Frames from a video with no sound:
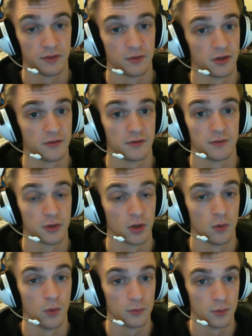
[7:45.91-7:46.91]
If they've only got
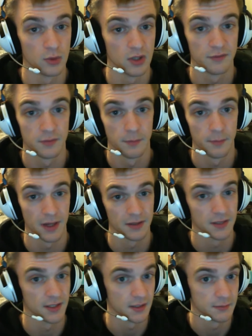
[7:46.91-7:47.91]
1 wound left, bang, they're